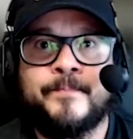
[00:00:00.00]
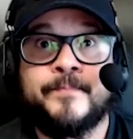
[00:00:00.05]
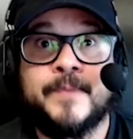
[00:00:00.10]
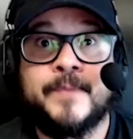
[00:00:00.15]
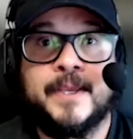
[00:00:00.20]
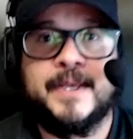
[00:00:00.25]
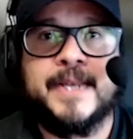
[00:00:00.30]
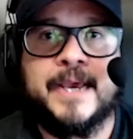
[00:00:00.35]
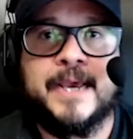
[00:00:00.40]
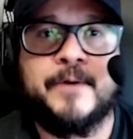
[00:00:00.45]

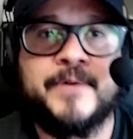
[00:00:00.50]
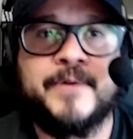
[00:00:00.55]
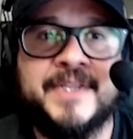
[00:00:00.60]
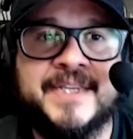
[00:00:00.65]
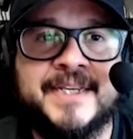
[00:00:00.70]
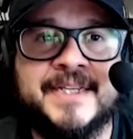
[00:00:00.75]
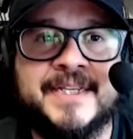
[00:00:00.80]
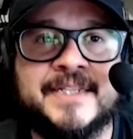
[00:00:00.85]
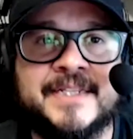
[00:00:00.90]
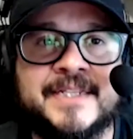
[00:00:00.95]
And now
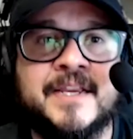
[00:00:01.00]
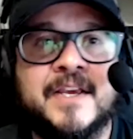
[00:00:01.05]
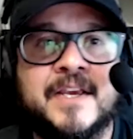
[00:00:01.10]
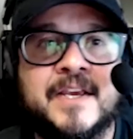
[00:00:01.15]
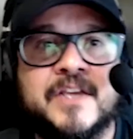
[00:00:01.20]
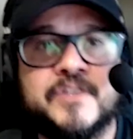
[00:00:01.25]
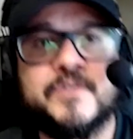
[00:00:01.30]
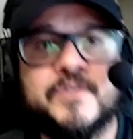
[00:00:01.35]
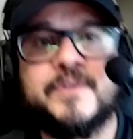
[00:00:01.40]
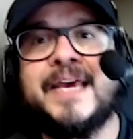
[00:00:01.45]
he is.
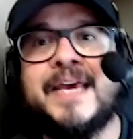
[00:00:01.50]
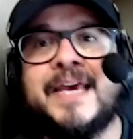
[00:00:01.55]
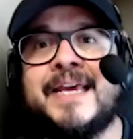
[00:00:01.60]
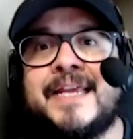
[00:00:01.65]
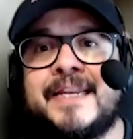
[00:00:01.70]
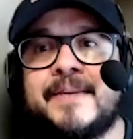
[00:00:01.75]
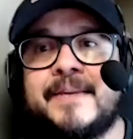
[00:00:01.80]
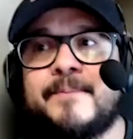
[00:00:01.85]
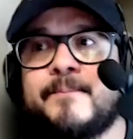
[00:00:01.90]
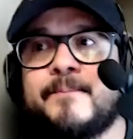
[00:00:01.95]
So
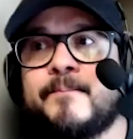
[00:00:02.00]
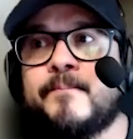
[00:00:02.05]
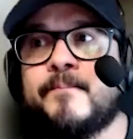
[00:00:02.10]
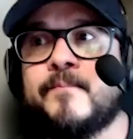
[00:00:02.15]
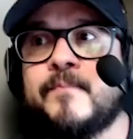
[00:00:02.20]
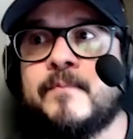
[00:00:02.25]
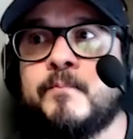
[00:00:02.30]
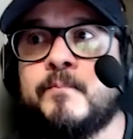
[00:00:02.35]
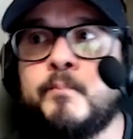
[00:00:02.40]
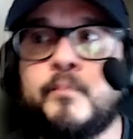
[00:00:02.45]
that
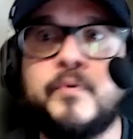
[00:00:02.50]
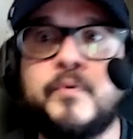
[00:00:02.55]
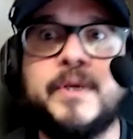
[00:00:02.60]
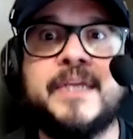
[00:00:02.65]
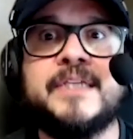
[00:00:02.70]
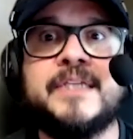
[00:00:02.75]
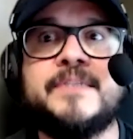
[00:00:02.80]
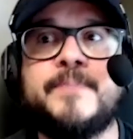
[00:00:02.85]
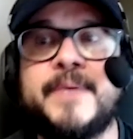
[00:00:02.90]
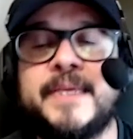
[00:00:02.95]

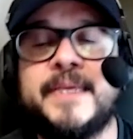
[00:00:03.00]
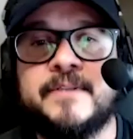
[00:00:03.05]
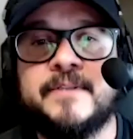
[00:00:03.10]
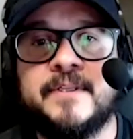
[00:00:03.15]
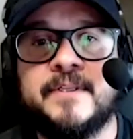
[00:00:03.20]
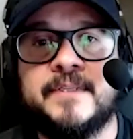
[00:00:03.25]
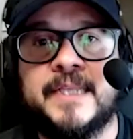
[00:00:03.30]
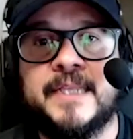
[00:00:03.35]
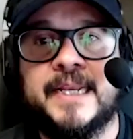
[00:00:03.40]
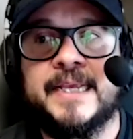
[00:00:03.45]
brings me
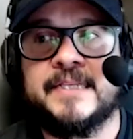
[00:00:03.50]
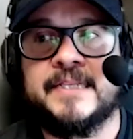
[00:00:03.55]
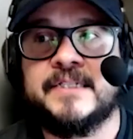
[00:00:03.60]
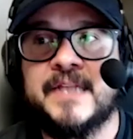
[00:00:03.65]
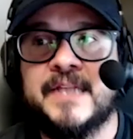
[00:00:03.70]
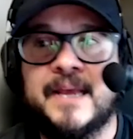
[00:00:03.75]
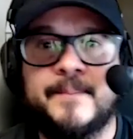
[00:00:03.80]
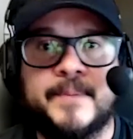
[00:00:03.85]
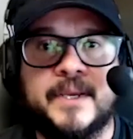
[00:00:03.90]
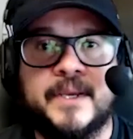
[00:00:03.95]
into today's
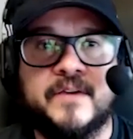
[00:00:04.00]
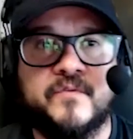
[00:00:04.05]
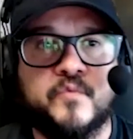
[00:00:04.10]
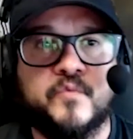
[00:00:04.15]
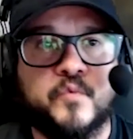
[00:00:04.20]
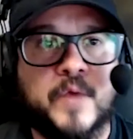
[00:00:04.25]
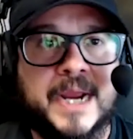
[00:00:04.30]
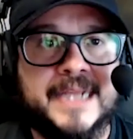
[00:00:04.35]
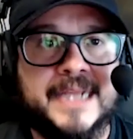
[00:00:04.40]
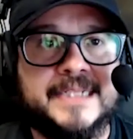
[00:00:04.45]
topic
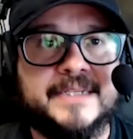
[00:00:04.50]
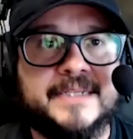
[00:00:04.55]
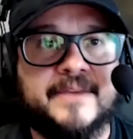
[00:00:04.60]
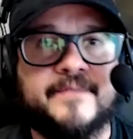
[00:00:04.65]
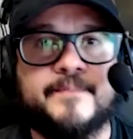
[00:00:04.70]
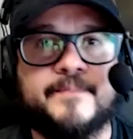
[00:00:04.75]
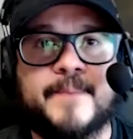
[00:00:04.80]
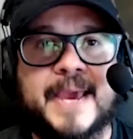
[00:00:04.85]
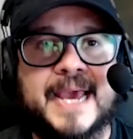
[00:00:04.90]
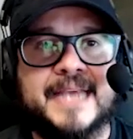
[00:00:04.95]
of rites
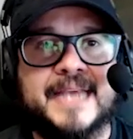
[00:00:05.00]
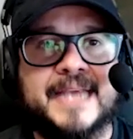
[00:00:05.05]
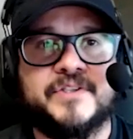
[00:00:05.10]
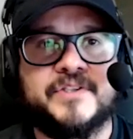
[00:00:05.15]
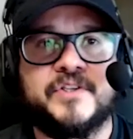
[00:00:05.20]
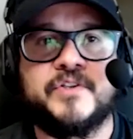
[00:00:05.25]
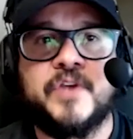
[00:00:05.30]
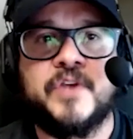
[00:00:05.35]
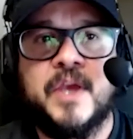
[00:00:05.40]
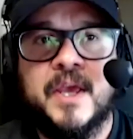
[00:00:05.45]
of
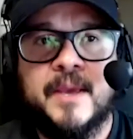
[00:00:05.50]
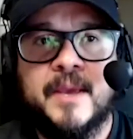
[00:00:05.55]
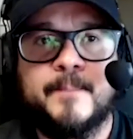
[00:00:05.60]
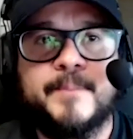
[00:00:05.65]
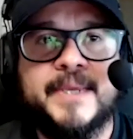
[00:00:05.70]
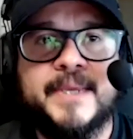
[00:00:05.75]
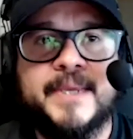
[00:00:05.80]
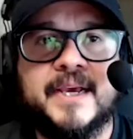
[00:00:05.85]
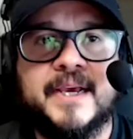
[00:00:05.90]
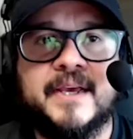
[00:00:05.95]
passage,
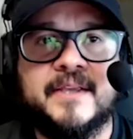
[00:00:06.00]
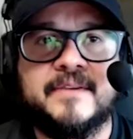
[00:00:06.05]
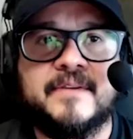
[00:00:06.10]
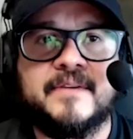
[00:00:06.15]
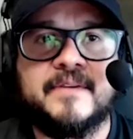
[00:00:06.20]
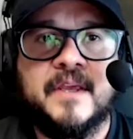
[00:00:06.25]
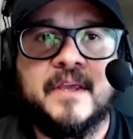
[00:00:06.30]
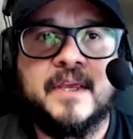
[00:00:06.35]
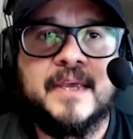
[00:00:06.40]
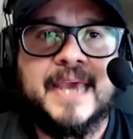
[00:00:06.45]
because
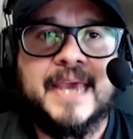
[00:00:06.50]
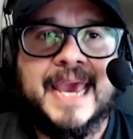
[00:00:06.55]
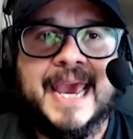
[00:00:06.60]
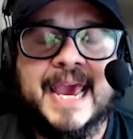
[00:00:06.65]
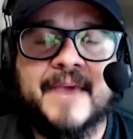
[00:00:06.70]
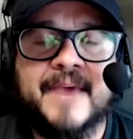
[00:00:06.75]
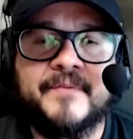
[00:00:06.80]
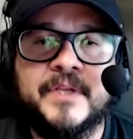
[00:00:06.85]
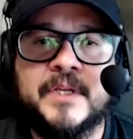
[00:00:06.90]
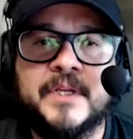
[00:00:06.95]

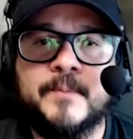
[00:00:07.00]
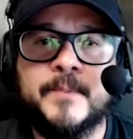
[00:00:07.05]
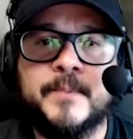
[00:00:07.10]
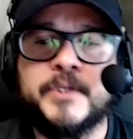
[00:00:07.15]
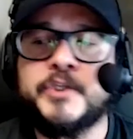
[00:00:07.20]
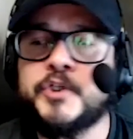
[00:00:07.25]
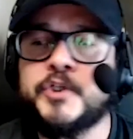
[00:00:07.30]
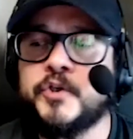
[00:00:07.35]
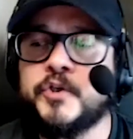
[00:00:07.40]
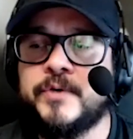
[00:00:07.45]
having a
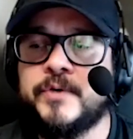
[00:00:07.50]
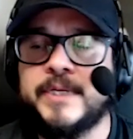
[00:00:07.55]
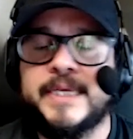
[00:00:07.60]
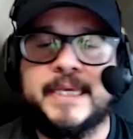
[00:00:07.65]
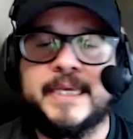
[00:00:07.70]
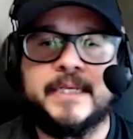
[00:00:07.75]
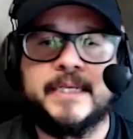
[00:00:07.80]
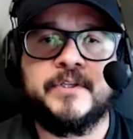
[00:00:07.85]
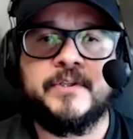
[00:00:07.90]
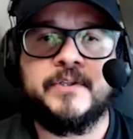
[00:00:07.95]

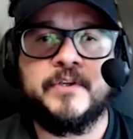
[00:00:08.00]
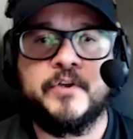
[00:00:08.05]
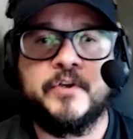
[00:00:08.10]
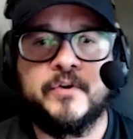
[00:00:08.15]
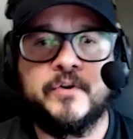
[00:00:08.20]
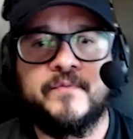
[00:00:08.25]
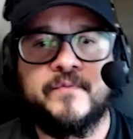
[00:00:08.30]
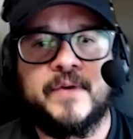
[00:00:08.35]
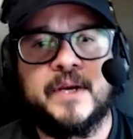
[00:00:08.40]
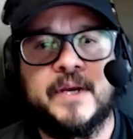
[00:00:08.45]
maturity into your
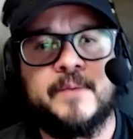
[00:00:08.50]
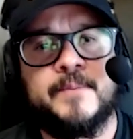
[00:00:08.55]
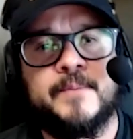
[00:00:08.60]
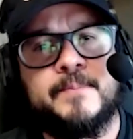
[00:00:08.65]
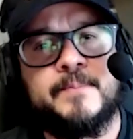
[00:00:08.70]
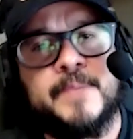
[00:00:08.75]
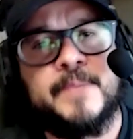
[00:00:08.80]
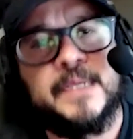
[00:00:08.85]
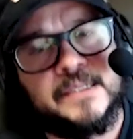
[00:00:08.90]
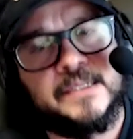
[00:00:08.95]
environment
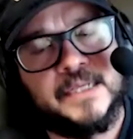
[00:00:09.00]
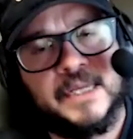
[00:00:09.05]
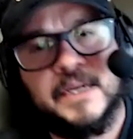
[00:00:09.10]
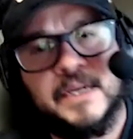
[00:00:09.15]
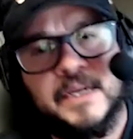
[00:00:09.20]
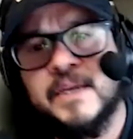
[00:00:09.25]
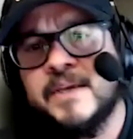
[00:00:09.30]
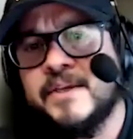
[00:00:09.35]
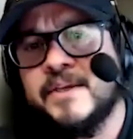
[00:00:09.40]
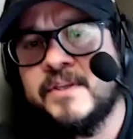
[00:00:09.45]
means that
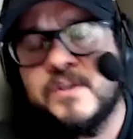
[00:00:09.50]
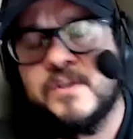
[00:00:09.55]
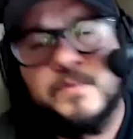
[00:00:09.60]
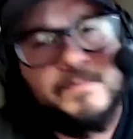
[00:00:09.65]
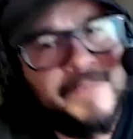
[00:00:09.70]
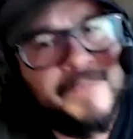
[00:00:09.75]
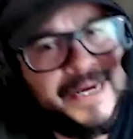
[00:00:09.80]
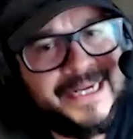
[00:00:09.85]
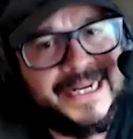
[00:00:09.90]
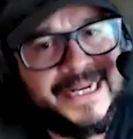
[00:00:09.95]
you
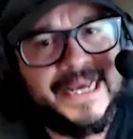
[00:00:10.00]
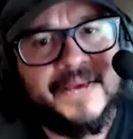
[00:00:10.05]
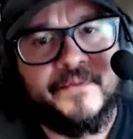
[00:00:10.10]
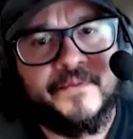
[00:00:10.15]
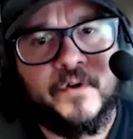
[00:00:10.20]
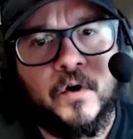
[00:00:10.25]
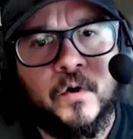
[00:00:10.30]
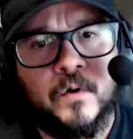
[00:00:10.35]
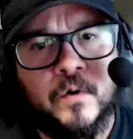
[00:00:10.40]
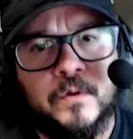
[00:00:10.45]
might have
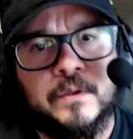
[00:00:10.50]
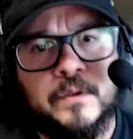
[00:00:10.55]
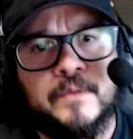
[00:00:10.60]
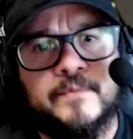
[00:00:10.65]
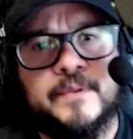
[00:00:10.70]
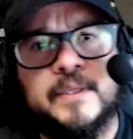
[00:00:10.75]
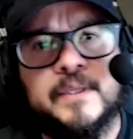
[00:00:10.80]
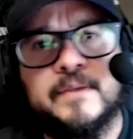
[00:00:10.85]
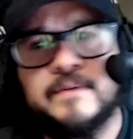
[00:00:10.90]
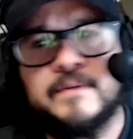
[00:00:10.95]
all
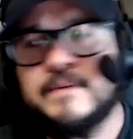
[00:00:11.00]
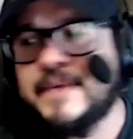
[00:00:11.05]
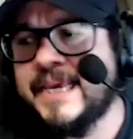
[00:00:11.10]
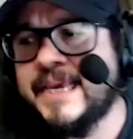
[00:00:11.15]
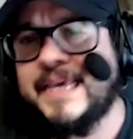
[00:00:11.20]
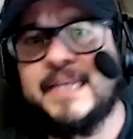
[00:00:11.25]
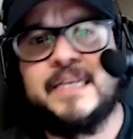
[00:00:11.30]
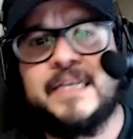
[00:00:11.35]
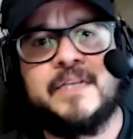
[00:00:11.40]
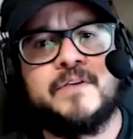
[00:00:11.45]
of these
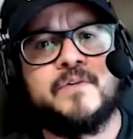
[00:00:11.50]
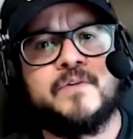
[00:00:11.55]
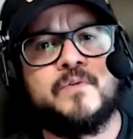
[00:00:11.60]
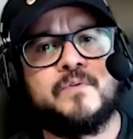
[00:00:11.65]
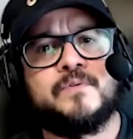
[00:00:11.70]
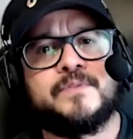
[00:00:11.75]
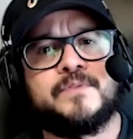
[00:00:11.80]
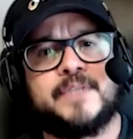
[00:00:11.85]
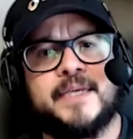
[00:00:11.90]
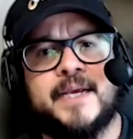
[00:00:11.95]
scanning
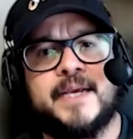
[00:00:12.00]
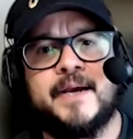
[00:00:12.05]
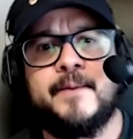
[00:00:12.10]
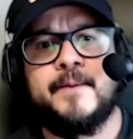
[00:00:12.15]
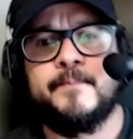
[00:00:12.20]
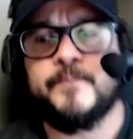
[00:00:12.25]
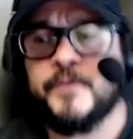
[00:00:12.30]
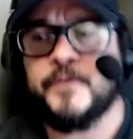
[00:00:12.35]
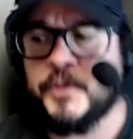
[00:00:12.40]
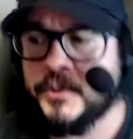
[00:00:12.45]
tools that
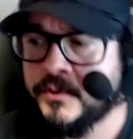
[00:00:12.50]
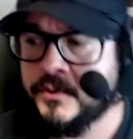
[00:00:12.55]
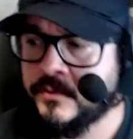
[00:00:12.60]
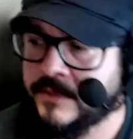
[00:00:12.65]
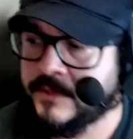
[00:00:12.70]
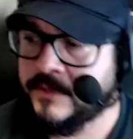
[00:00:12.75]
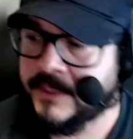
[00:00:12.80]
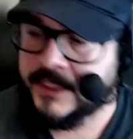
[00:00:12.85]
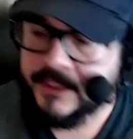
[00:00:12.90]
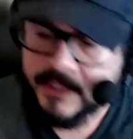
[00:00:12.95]
come through,
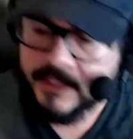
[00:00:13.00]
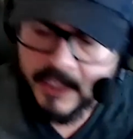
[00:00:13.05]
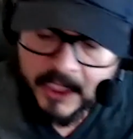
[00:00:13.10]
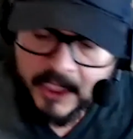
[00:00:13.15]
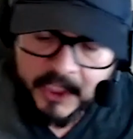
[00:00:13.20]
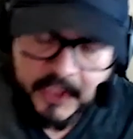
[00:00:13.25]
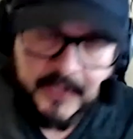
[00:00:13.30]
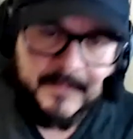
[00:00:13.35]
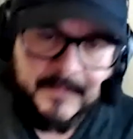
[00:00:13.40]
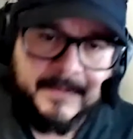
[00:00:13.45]
that
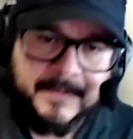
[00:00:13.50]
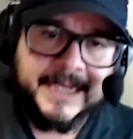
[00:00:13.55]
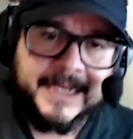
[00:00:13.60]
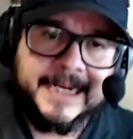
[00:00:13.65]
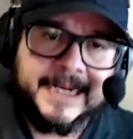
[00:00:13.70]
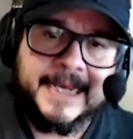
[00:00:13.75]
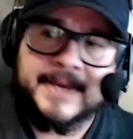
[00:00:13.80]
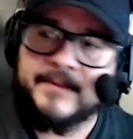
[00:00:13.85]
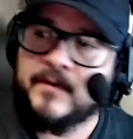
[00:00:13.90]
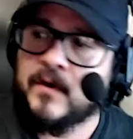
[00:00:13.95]
you might
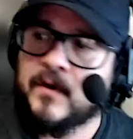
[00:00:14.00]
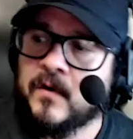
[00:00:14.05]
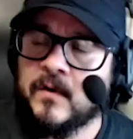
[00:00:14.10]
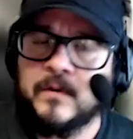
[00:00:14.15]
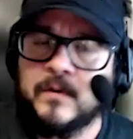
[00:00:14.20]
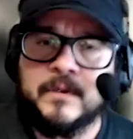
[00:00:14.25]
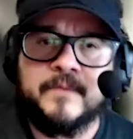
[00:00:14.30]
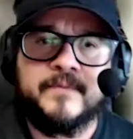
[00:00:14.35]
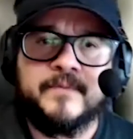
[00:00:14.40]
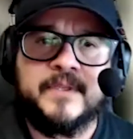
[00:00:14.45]
have
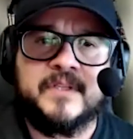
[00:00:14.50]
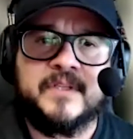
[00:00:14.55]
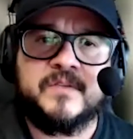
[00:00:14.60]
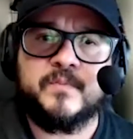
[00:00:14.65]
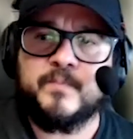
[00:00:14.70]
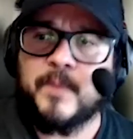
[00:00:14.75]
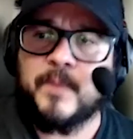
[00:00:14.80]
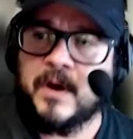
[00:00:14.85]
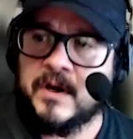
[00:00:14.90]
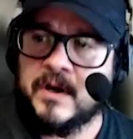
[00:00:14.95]
all of these
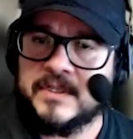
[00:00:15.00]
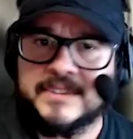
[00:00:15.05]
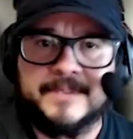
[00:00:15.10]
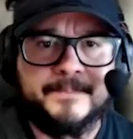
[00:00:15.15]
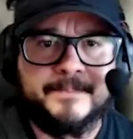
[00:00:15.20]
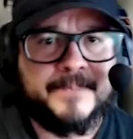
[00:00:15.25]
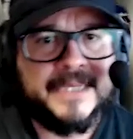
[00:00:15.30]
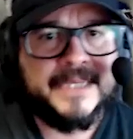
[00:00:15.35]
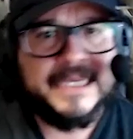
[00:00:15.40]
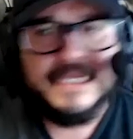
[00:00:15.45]
parts
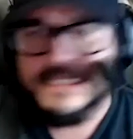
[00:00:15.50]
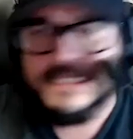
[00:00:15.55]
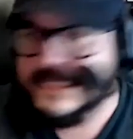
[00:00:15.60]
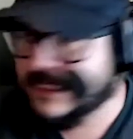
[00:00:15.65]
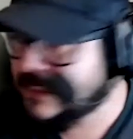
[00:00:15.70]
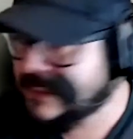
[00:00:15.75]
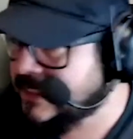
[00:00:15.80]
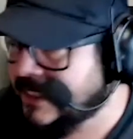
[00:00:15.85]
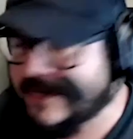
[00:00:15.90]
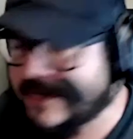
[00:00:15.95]
and
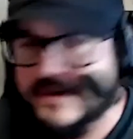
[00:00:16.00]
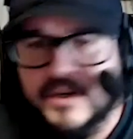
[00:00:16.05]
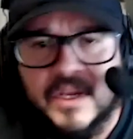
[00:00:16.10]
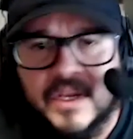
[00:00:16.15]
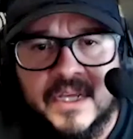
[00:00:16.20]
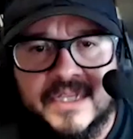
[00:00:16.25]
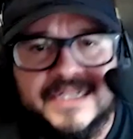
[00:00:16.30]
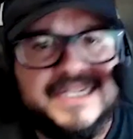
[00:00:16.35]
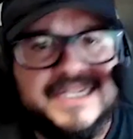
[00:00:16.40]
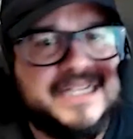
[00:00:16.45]
pieces that are
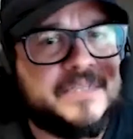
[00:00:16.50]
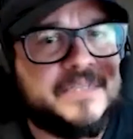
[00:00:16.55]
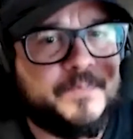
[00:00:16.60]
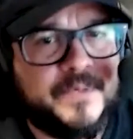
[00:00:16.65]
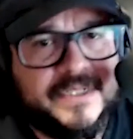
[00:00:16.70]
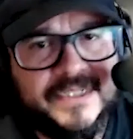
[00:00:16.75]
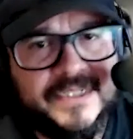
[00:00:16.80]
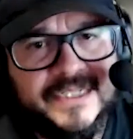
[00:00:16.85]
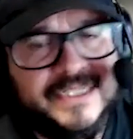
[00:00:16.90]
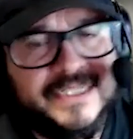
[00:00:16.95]

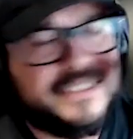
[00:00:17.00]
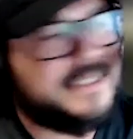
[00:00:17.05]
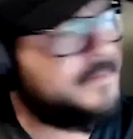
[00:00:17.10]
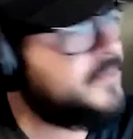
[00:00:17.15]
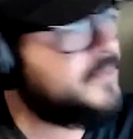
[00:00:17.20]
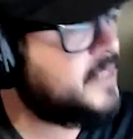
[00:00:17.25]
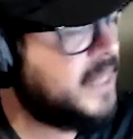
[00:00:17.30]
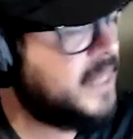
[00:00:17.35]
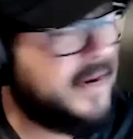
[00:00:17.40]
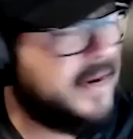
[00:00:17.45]
disparate
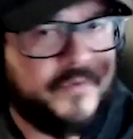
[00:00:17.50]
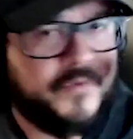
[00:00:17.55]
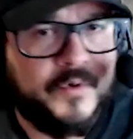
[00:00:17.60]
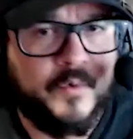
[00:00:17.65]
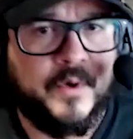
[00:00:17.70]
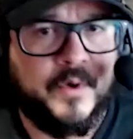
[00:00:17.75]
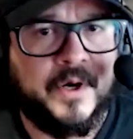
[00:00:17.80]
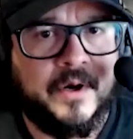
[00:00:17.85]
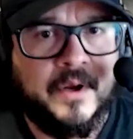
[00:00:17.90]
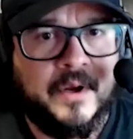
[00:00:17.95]
systems
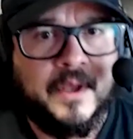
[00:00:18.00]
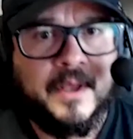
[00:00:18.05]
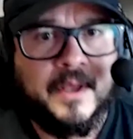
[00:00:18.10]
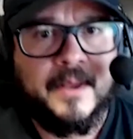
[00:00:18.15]
everywhere,